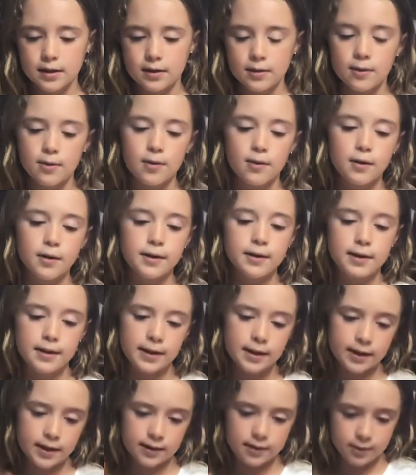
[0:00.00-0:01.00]
or D
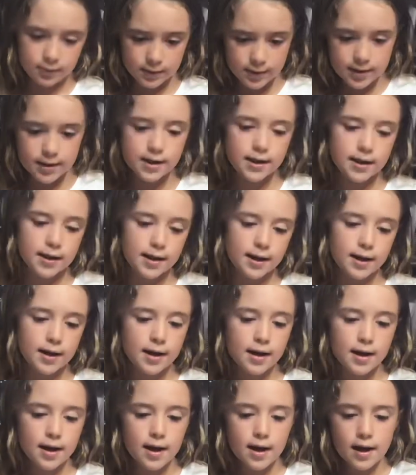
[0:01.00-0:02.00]
into C,
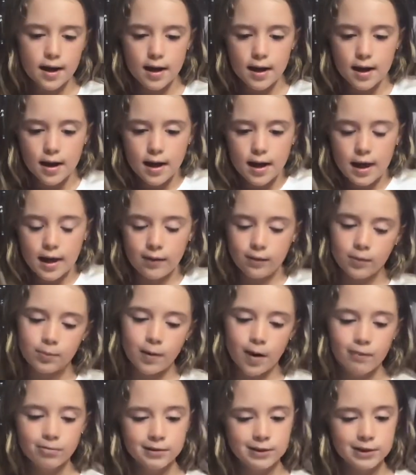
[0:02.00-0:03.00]
it will
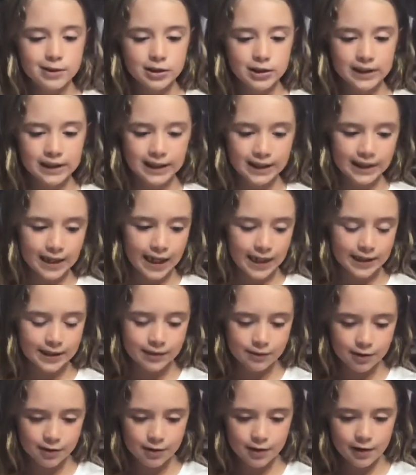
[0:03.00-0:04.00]
probably turn
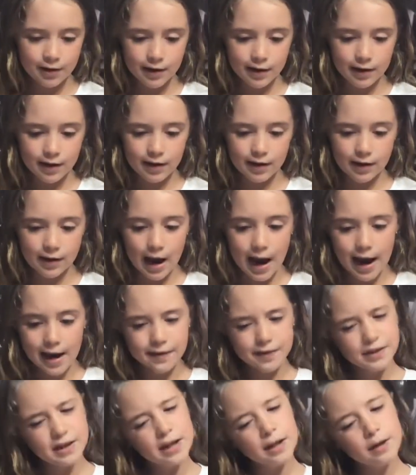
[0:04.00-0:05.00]
lighter, and I
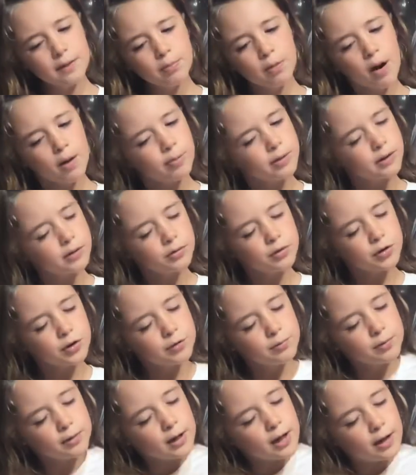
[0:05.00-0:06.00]
think it probably will turn
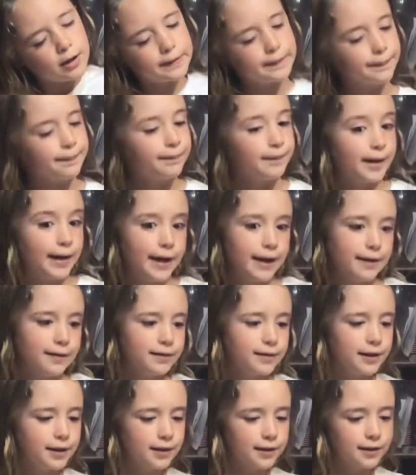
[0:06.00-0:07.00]
brown. I don't
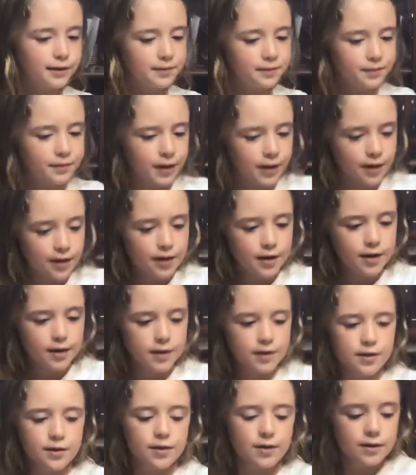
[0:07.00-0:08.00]
know.
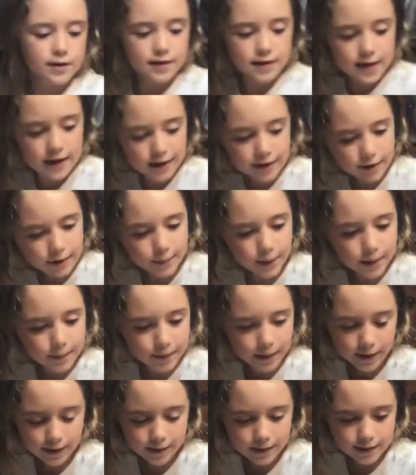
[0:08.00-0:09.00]
So let's take our
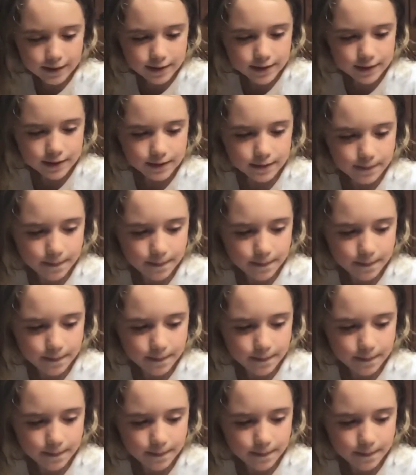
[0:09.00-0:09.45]
pipettes.